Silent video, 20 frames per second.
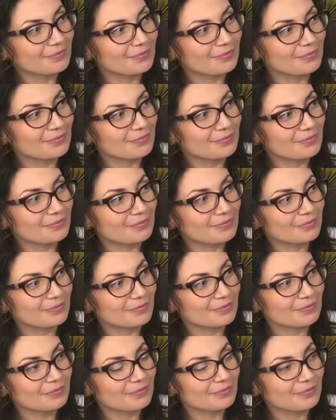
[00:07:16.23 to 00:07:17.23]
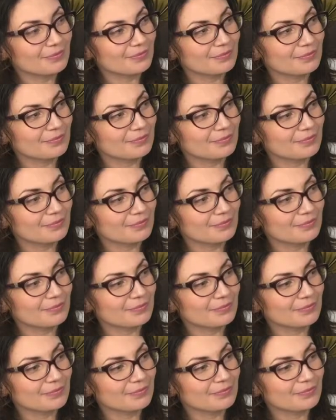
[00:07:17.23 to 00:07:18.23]

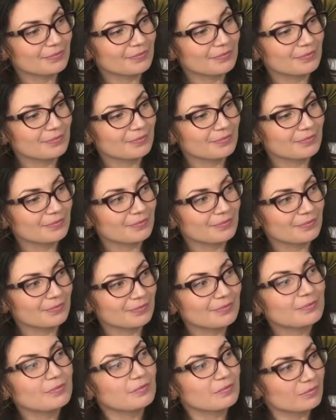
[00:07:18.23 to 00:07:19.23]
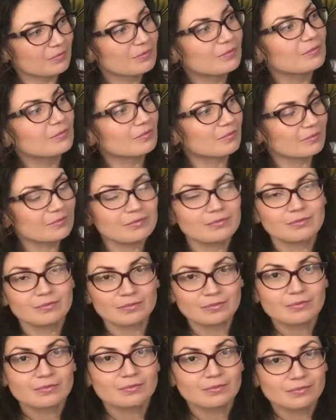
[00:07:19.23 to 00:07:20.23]

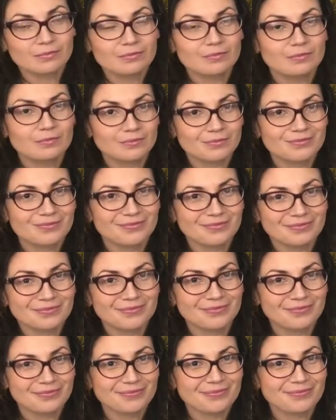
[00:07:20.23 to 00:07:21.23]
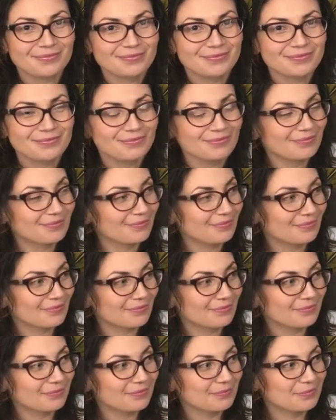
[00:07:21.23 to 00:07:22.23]

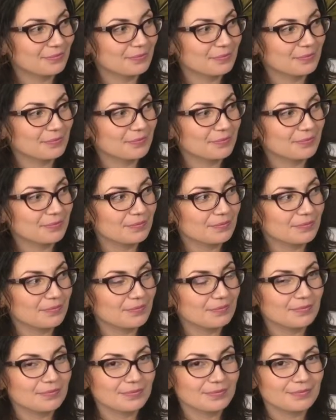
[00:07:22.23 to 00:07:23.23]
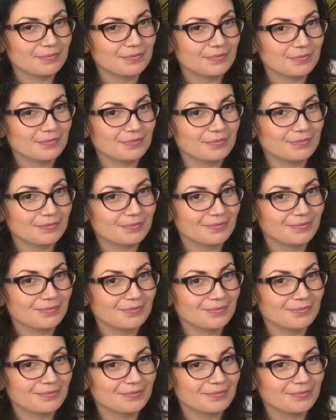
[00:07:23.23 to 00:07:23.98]
The person shown says nothing.